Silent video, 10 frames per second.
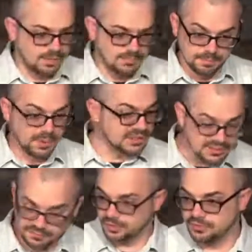
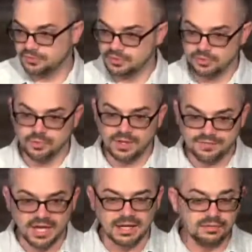believers who
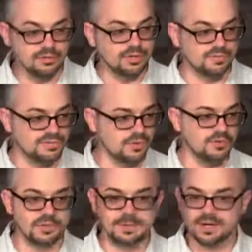have gotten a little
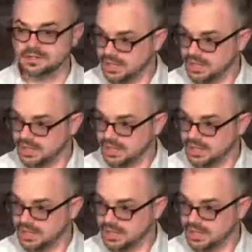confused about